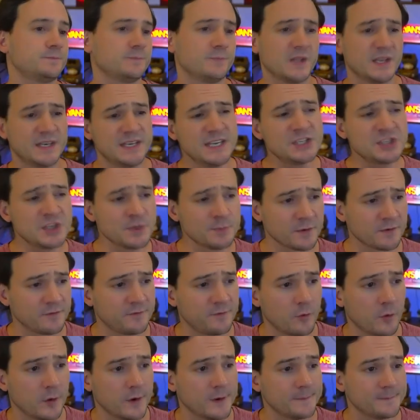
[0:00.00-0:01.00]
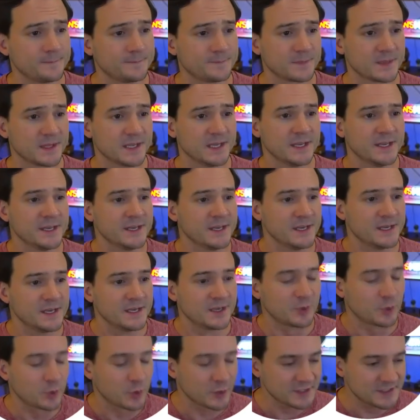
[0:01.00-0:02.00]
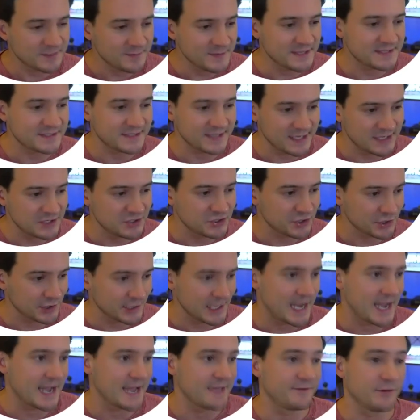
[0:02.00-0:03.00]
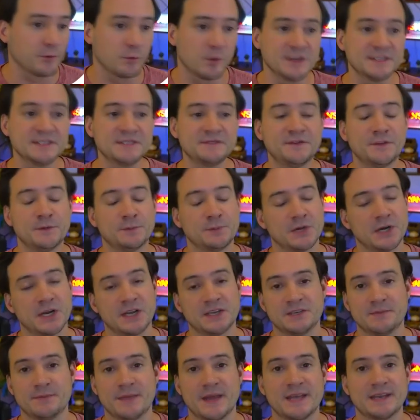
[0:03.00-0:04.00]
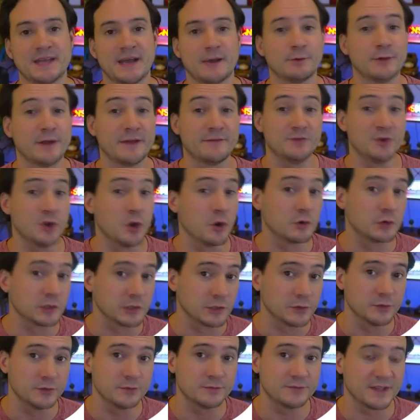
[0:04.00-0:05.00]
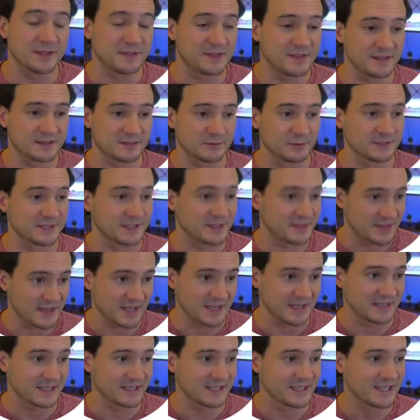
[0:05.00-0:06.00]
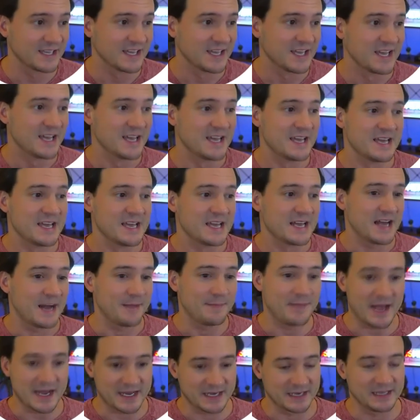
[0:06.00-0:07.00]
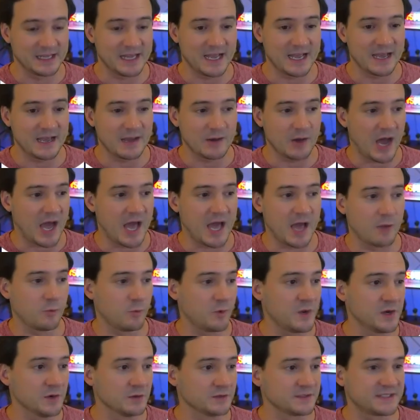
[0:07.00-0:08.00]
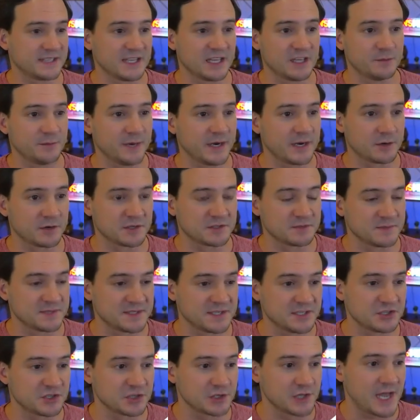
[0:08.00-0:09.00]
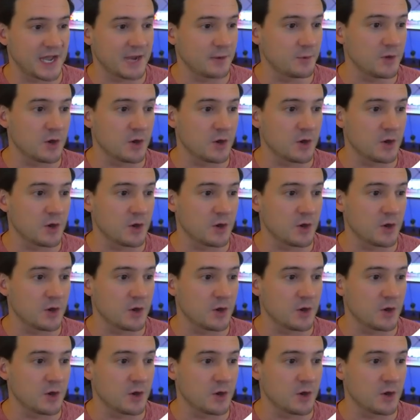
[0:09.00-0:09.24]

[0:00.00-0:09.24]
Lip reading: Niche number 4. Christmas in July. If it wasn't for print on demand, I would have no clue that this was a thing. I'm not going to lie. We don't celebrate Christmas in July.